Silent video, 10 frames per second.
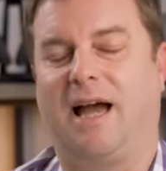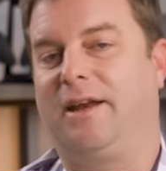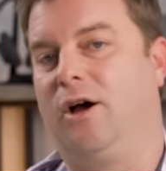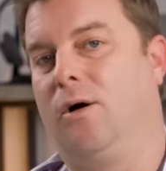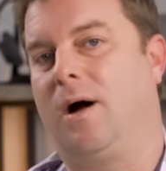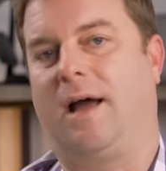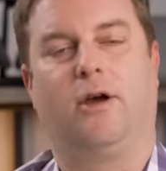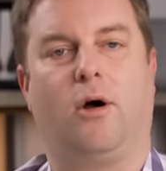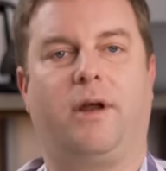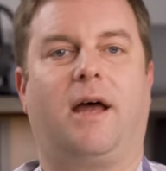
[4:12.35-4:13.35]
I know, I
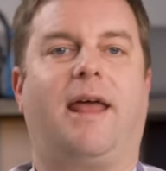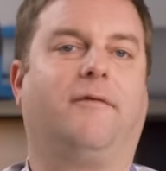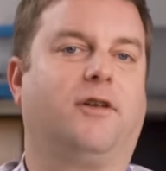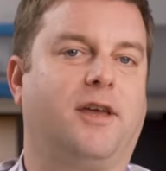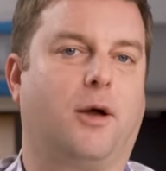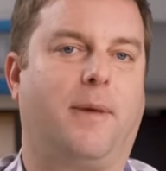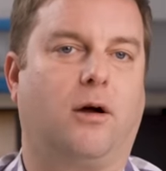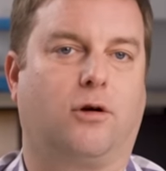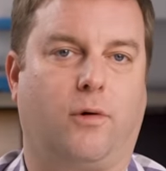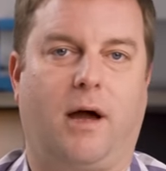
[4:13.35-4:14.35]
know, not everything
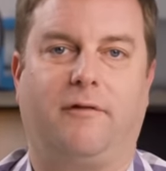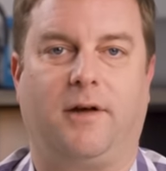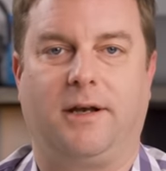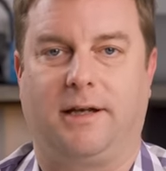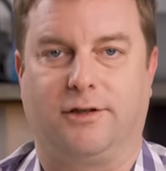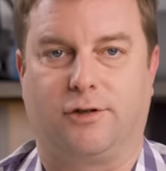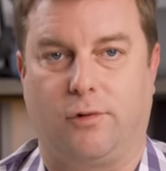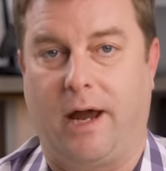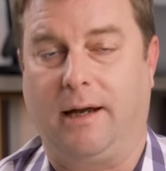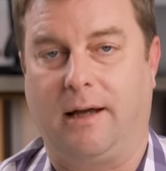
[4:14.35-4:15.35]
about crowdfunding is
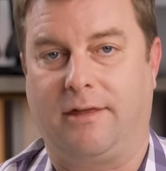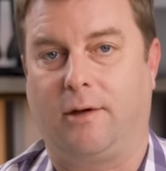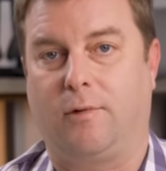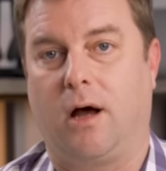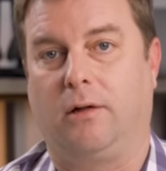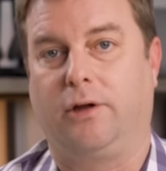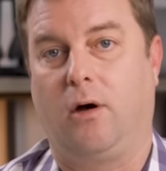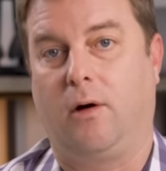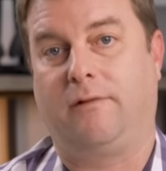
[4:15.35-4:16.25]
great. I think we all know